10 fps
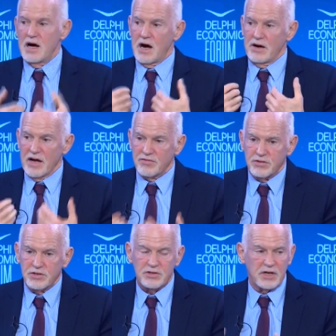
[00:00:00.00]
our
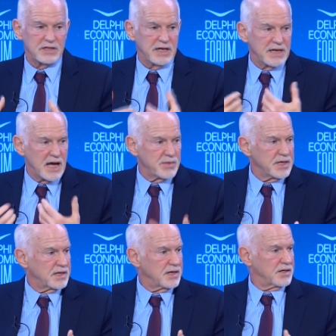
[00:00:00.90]
efforts, our
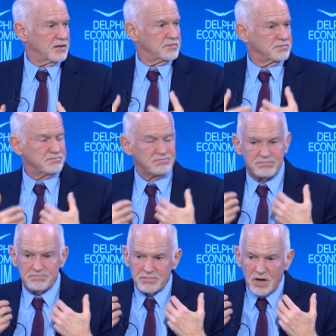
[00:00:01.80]
dynamic, our
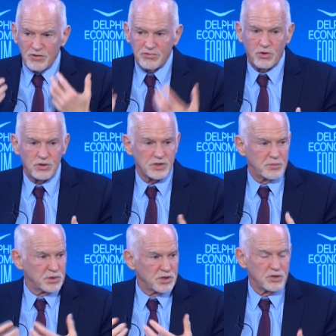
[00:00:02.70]
force, our
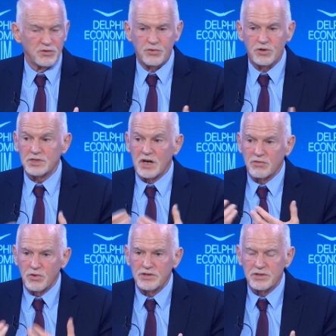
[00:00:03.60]
political force, our
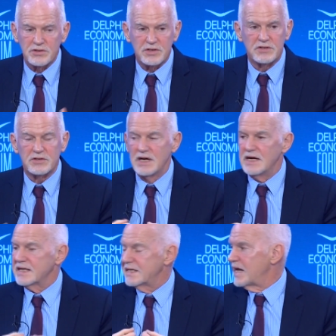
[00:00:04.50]
voices is,
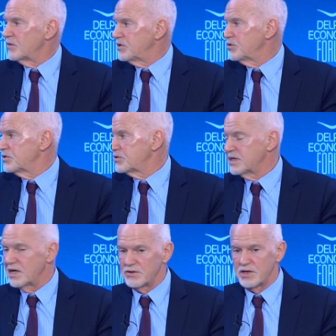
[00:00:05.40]
can we do this
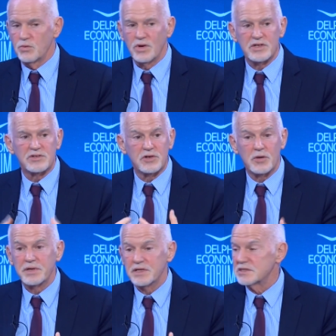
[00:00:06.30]
together? And what is
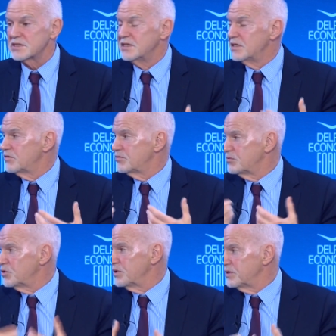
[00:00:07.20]
stopping us from
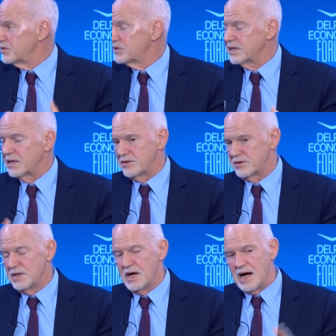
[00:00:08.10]
doing this together?
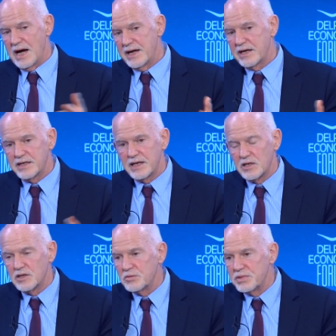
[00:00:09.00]
And I can get a
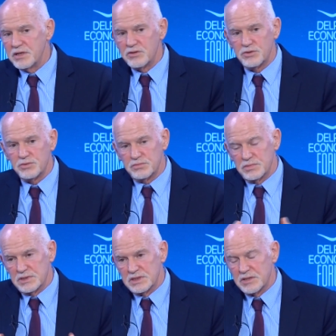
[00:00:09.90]
little bit into
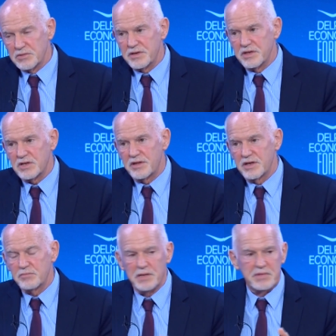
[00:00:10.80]
some of the things. I think
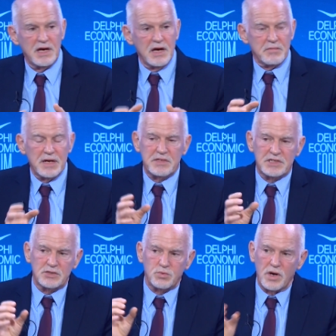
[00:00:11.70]
maybe
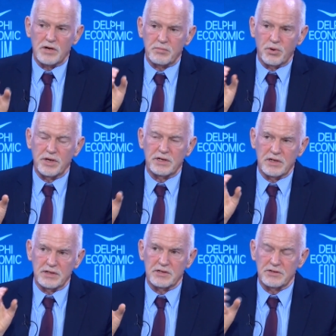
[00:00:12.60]
just one point on
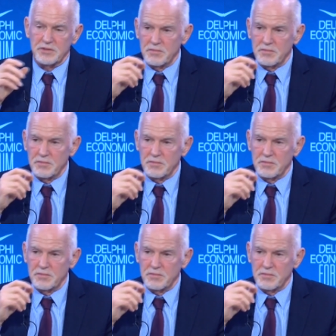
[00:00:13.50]
this.